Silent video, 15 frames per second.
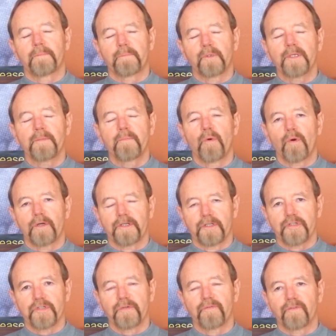a pretty important
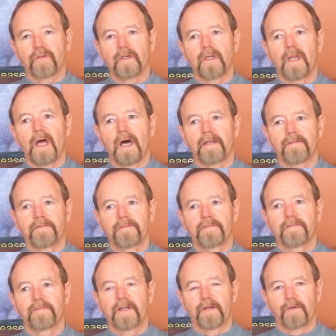issue for a lot of
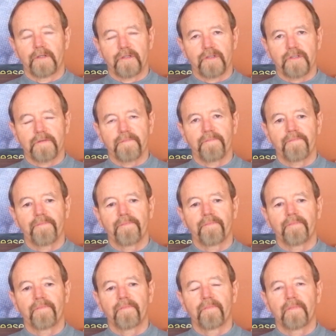veterans,
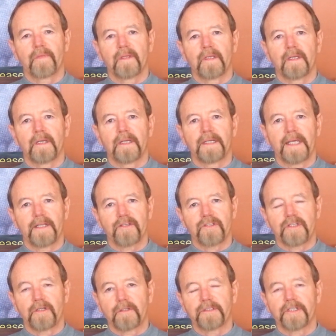and that is
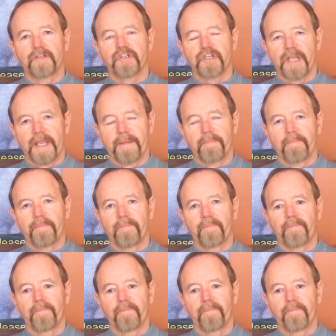guilt and shame.